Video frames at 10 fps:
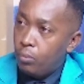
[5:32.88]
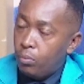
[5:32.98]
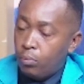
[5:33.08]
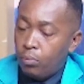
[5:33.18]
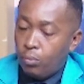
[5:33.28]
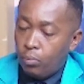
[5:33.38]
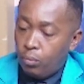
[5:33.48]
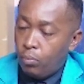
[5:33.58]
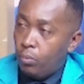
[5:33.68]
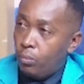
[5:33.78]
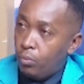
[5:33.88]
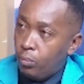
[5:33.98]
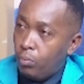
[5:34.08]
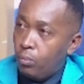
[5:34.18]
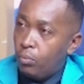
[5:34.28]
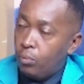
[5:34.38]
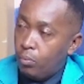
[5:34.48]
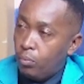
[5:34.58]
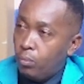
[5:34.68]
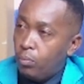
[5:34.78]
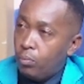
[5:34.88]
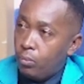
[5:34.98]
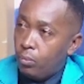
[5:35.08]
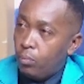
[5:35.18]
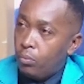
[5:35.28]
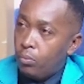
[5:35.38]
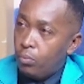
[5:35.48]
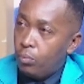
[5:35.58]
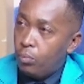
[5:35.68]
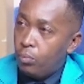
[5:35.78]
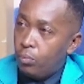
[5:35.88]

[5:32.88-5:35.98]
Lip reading: (silent)